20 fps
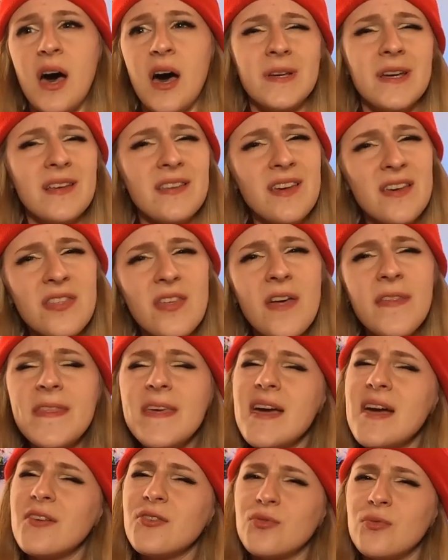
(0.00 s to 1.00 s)
because I thought
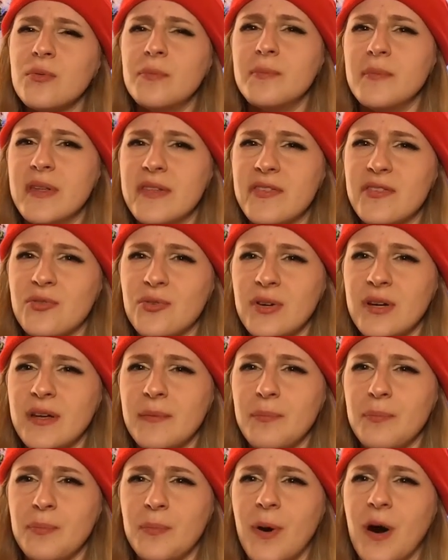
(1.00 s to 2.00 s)
the actual mystery